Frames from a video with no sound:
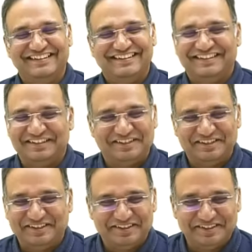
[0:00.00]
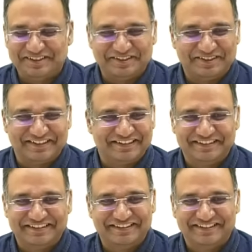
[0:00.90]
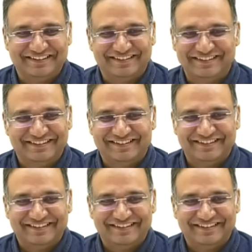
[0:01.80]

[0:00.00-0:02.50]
(not speaking)